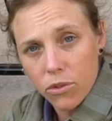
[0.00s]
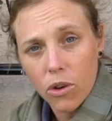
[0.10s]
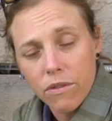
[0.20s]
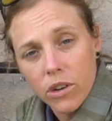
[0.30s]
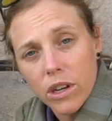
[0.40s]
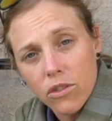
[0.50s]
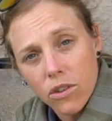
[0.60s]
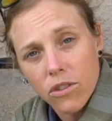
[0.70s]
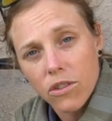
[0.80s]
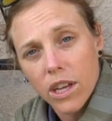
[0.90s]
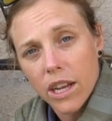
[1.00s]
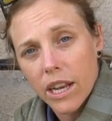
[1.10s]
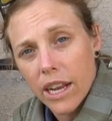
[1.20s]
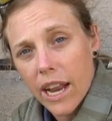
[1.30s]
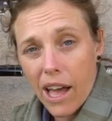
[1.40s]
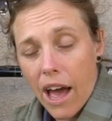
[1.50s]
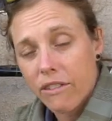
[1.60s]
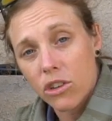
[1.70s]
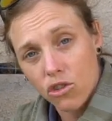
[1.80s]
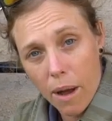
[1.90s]
So if you're interested in
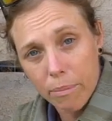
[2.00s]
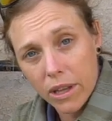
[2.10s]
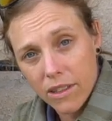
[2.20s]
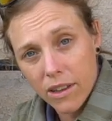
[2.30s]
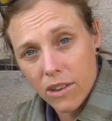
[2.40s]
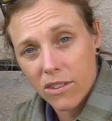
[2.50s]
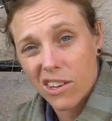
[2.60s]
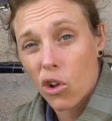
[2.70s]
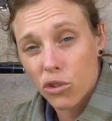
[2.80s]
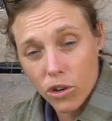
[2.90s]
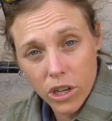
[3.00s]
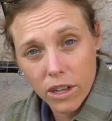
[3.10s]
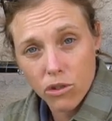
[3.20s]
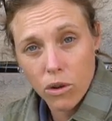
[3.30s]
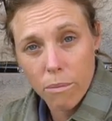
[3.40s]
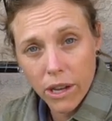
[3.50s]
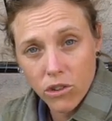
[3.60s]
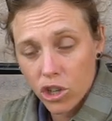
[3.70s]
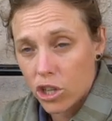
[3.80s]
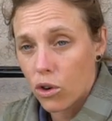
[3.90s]
having a strap like this as an alternative to a
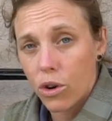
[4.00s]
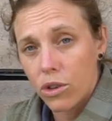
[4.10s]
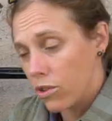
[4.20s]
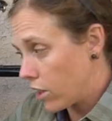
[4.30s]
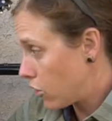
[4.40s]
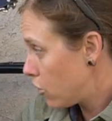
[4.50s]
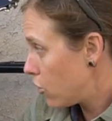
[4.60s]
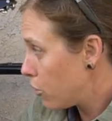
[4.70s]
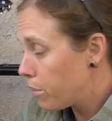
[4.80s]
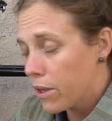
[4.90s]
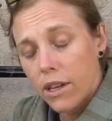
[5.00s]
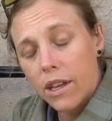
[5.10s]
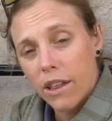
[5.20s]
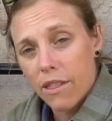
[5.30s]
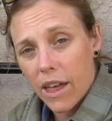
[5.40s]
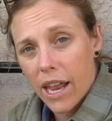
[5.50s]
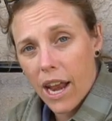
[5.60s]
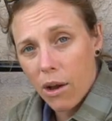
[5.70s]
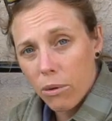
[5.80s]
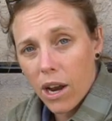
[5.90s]
bungee or using a tube, then
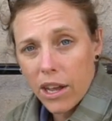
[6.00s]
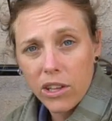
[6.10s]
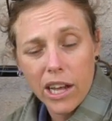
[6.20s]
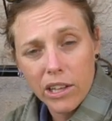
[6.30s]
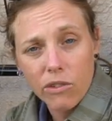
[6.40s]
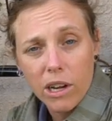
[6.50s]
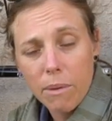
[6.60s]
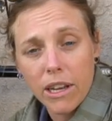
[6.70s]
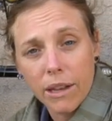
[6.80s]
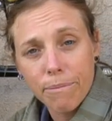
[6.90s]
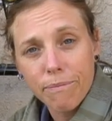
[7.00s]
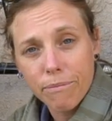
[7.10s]
I would highly, highly recommend it.